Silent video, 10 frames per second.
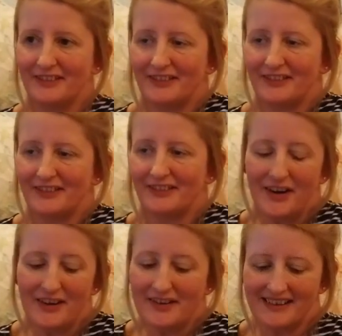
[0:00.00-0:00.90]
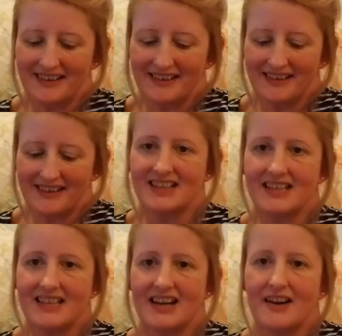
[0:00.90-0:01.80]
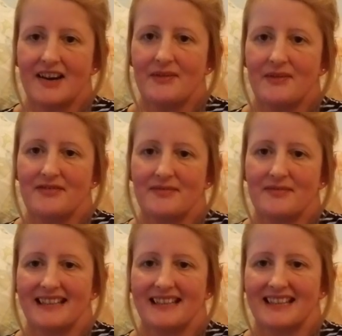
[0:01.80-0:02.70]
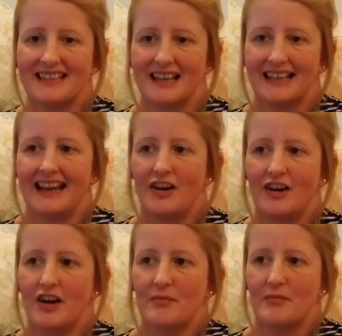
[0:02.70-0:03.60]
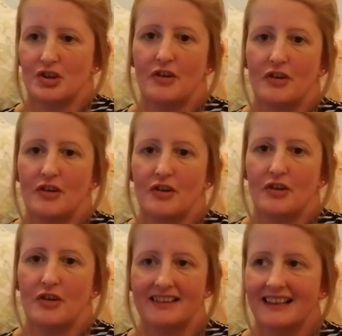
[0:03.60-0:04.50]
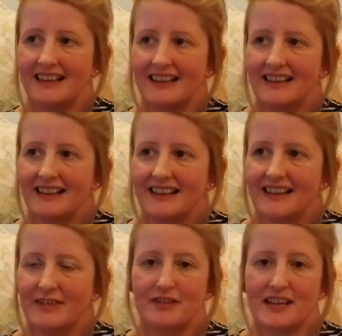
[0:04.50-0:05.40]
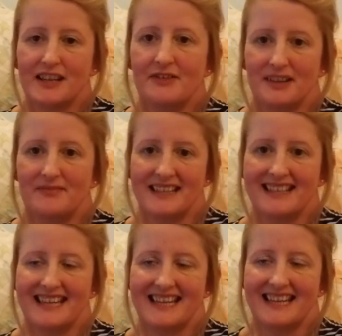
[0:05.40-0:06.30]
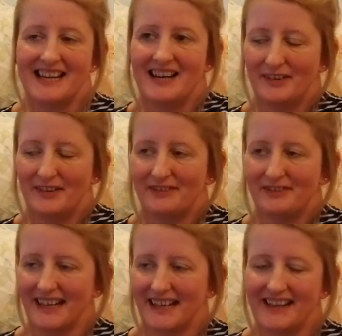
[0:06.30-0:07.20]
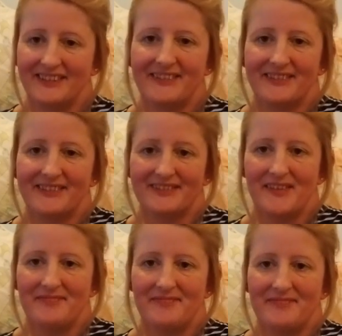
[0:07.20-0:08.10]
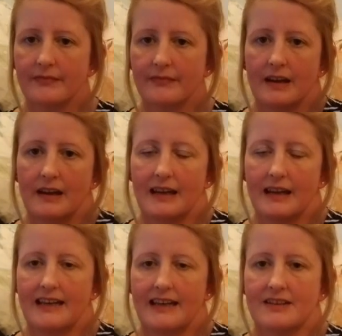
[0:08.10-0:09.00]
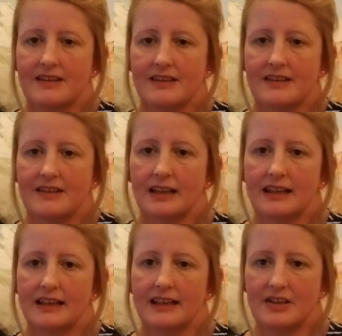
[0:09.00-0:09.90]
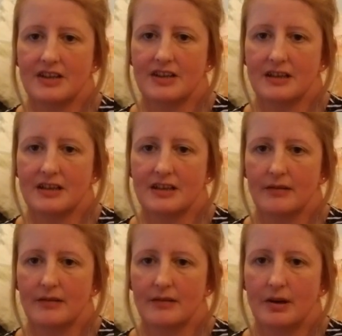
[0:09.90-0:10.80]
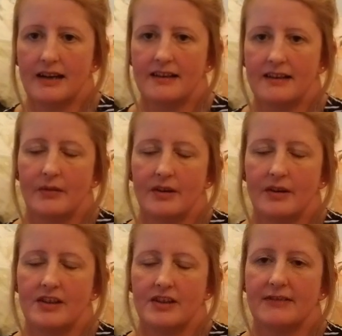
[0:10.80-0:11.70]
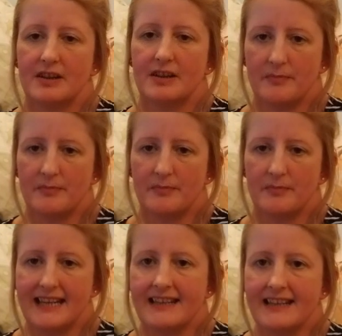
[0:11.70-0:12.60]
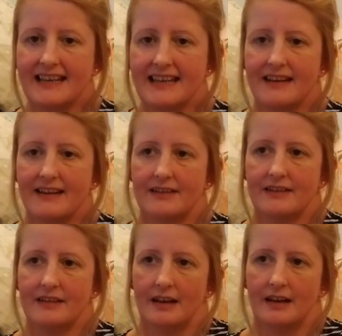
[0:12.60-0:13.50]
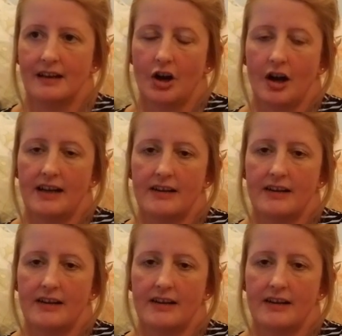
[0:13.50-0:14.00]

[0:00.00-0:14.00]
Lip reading: Oh, I just shy away from things like that. I'm so real. Even real can be scared of real from me. And just quickly touching back upon when you're living with pain and kind of